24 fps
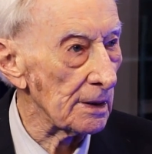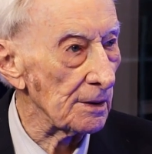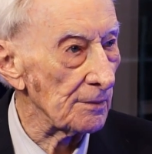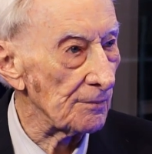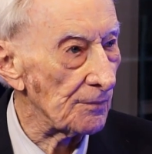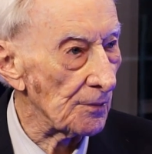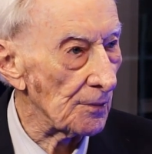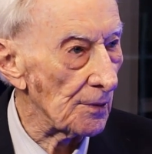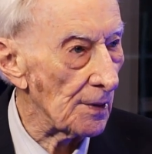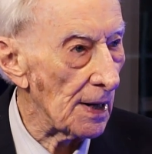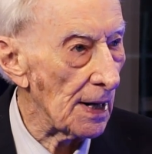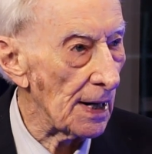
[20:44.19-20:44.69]
and
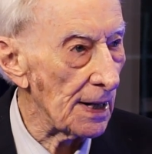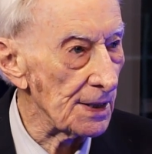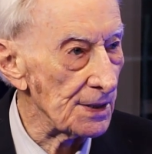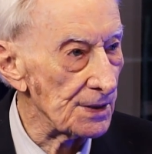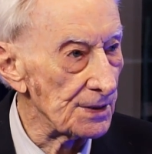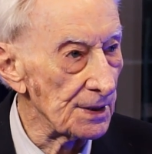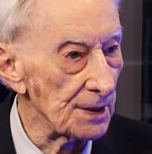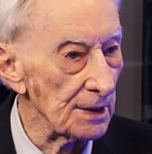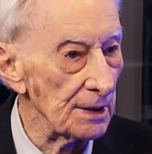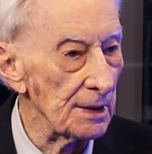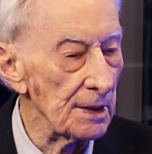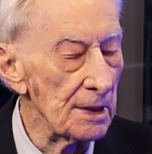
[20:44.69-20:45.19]

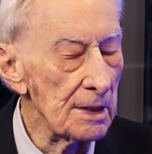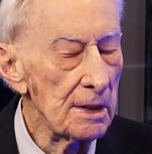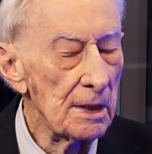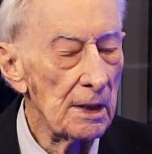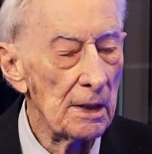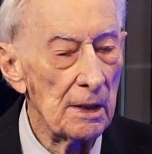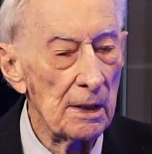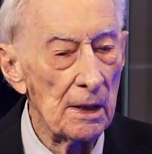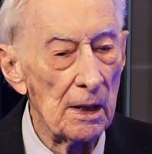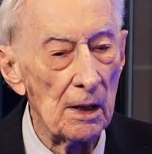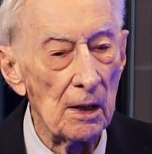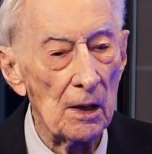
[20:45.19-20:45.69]
Verizon
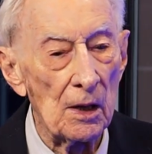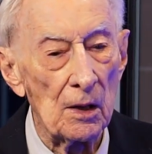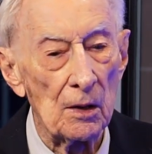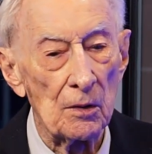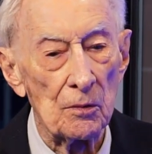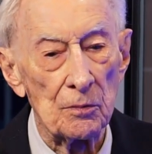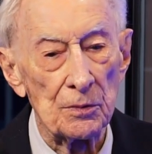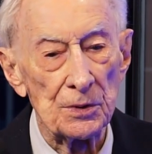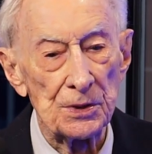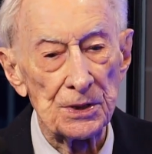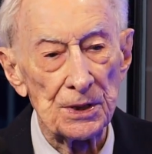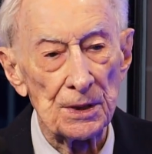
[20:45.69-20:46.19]

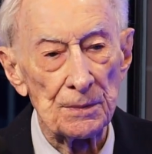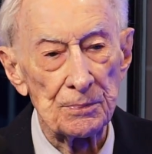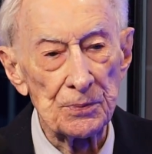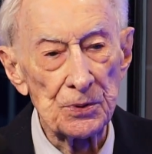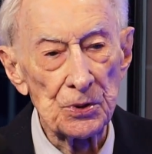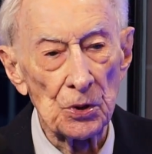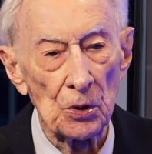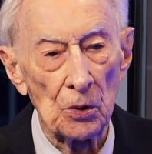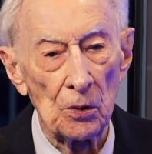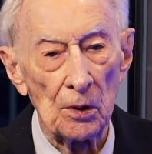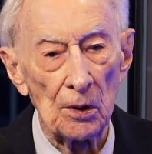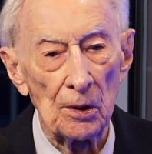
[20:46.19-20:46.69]
was
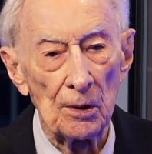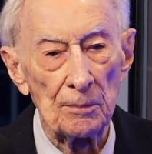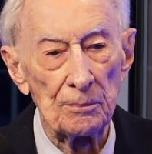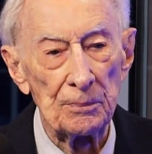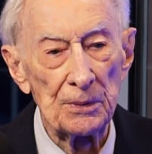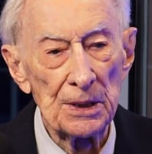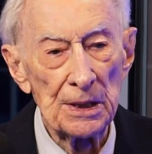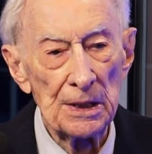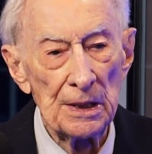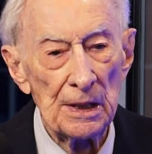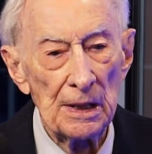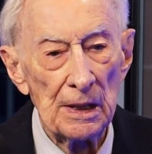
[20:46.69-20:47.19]
absorbed,